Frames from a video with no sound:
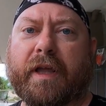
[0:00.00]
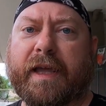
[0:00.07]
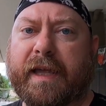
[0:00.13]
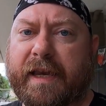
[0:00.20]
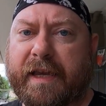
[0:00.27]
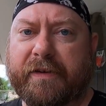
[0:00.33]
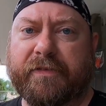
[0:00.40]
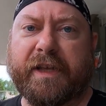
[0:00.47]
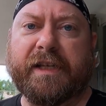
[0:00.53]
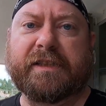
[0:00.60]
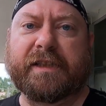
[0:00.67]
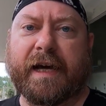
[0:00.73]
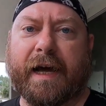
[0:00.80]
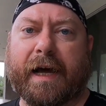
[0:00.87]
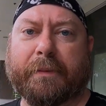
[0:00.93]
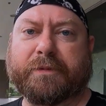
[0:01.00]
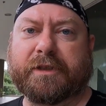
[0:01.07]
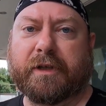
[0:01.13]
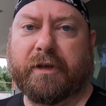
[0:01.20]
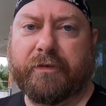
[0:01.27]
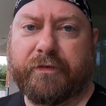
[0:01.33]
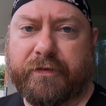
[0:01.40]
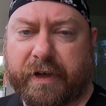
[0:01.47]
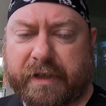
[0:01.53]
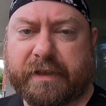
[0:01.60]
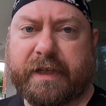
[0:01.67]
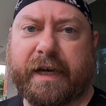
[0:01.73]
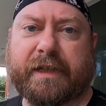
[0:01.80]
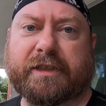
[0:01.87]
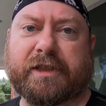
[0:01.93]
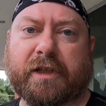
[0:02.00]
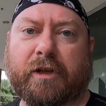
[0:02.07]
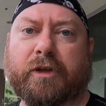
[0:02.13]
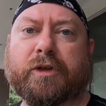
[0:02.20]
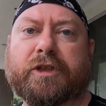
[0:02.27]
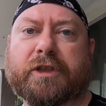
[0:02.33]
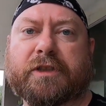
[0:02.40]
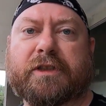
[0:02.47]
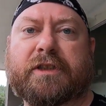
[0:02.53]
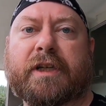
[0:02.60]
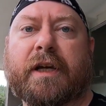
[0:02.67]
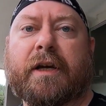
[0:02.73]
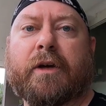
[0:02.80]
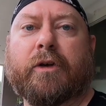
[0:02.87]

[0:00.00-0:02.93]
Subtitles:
any of these types of fintech solutions